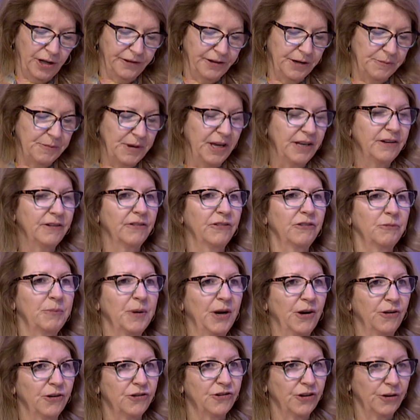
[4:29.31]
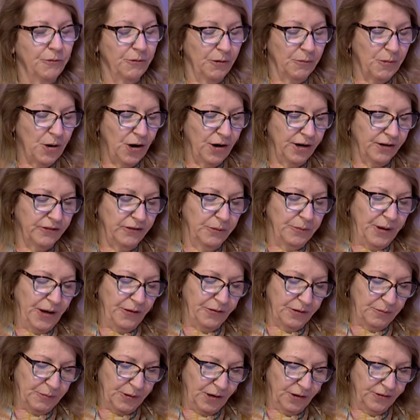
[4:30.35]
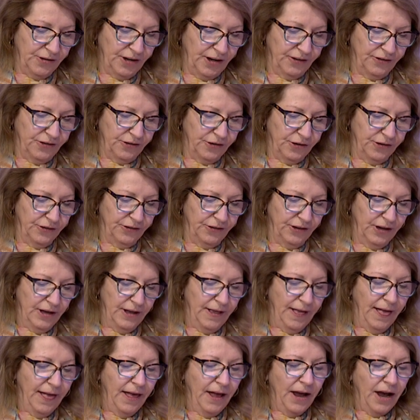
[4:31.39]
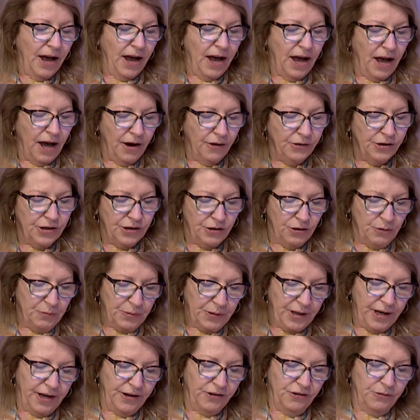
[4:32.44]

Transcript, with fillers: he made disparaging remarks about the protesters. How do you plan